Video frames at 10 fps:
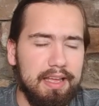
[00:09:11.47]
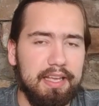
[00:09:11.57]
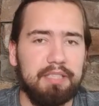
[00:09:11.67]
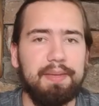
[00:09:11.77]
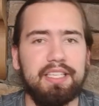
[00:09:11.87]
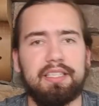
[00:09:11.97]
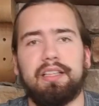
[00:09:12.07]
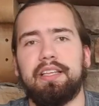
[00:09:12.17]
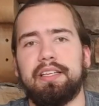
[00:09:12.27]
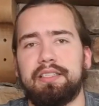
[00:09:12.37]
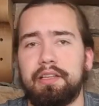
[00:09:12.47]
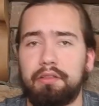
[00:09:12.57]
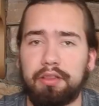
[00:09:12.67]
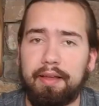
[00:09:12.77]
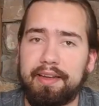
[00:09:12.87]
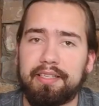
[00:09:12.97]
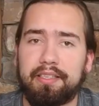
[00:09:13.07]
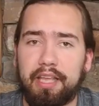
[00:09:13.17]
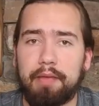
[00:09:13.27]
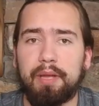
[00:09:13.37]
It's their
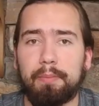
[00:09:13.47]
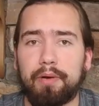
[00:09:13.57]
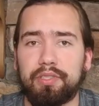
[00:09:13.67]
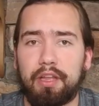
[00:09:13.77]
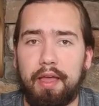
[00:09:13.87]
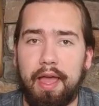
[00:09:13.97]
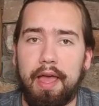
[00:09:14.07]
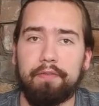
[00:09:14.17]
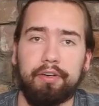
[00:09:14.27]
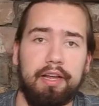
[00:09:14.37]
lightest gaming mouse ever,